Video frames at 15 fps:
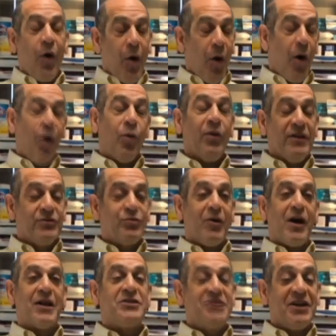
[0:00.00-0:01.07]
Always
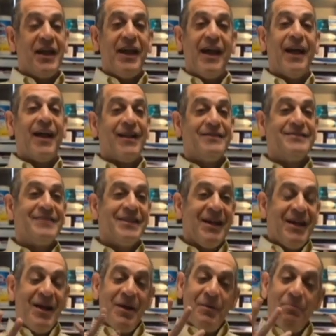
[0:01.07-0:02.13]
wash your hands
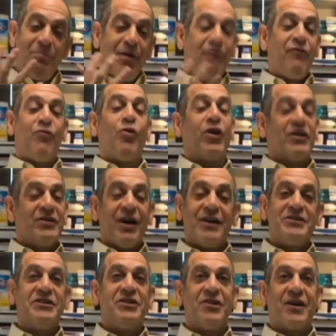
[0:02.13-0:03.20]
before
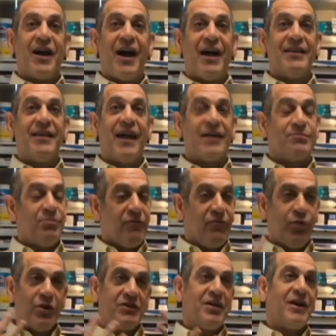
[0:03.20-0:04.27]
touching your contacts,
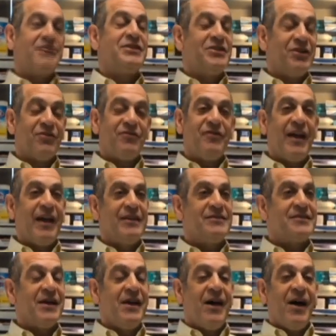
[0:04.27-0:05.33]
before touching your face,